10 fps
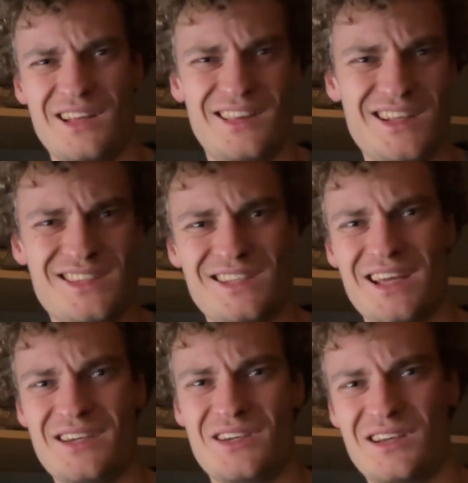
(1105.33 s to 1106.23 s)
that's
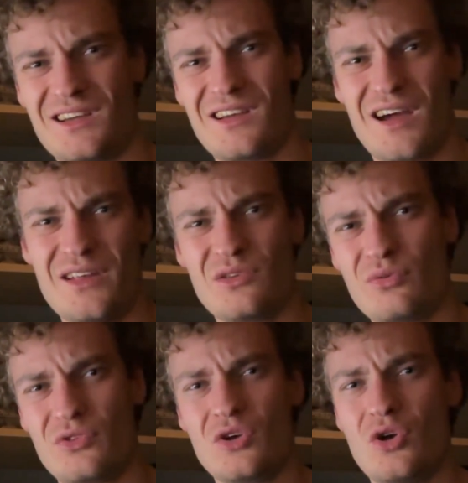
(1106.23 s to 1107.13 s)
like kind
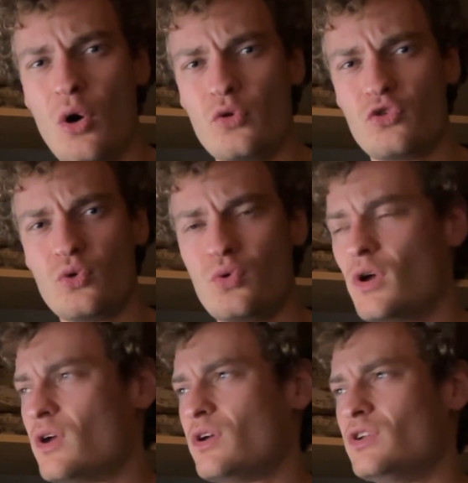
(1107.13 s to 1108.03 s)
of the go-to
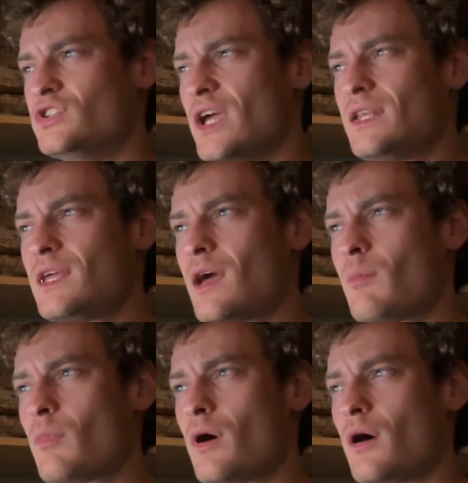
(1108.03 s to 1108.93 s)

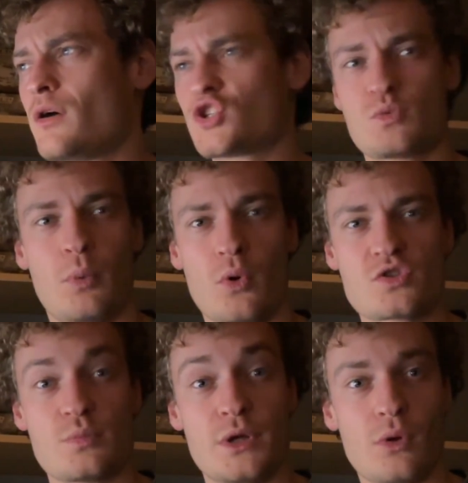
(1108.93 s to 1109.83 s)
JDM
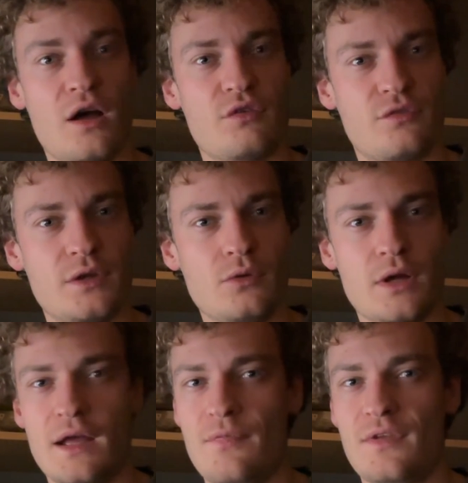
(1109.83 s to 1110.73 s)
sports wheel, I feel,
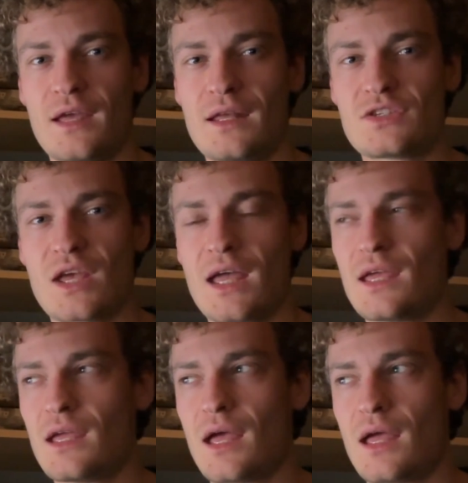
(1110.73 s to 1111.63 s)
and it is
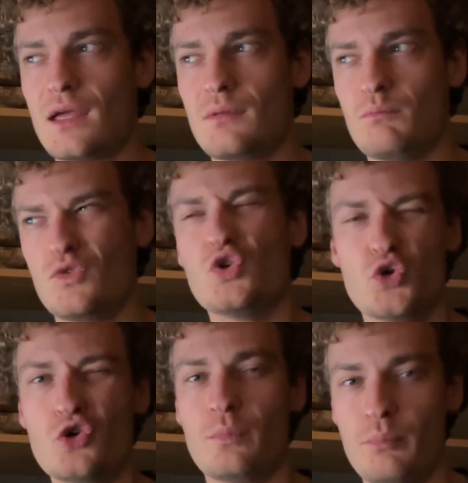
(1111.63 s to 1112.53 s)
a
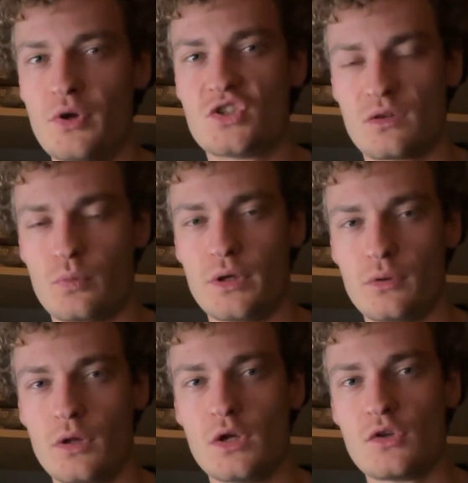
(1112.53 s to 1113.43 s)
good budget
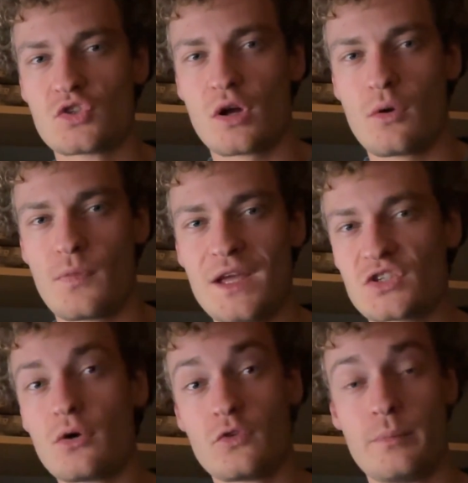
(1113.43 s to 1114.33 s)
wheel. So that's
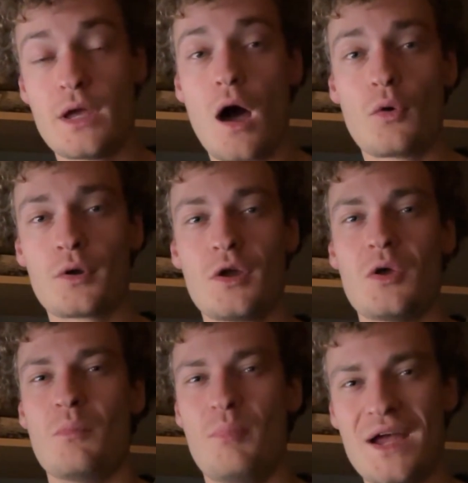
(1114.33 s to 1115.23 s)
going to be our
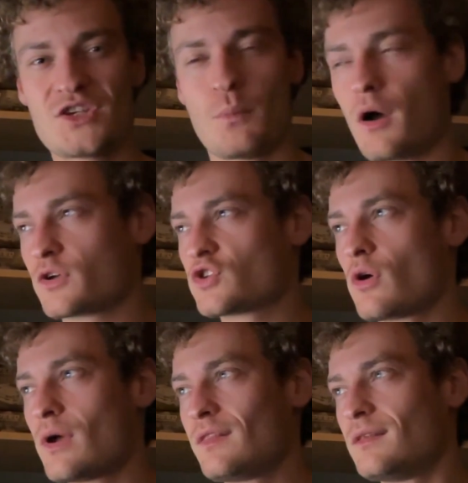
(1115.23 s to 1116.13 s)
benchmark.
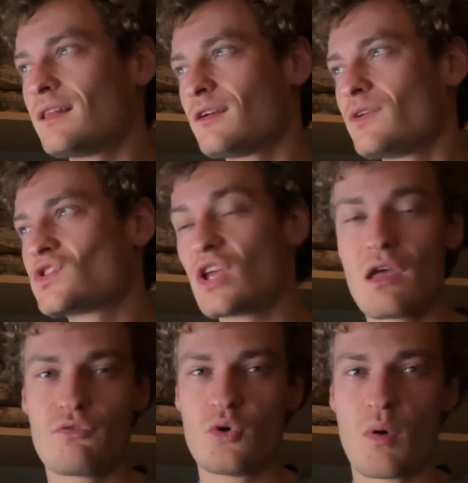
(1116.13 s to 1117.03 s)
So in the Netherlands,
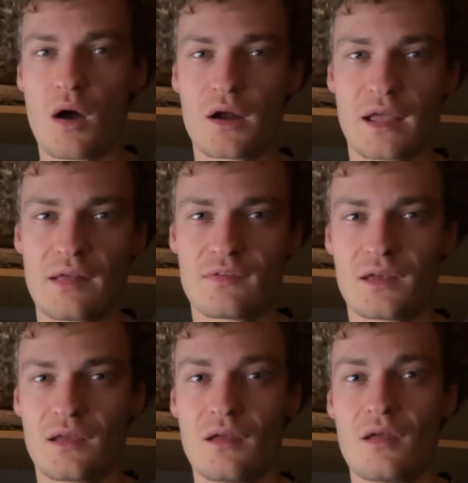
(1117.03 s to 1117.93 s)
if you are
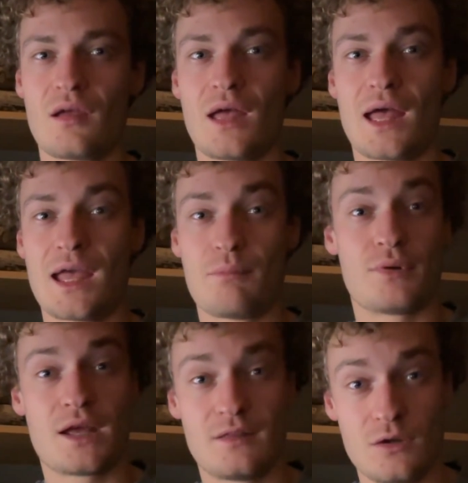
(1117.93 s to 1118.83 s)
getting a
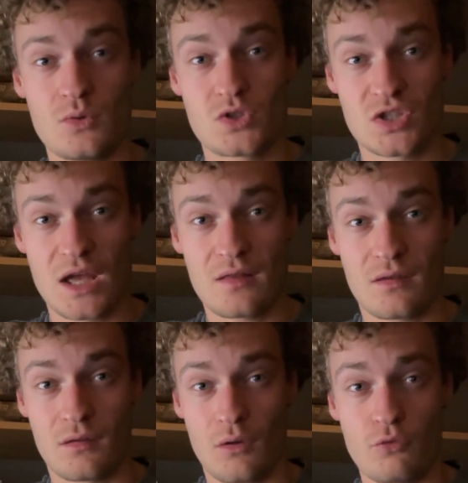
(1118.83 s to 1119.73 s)
brand new
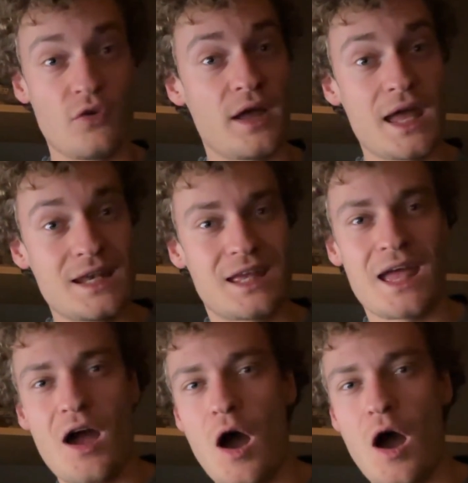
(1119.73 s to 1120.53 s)
set of NK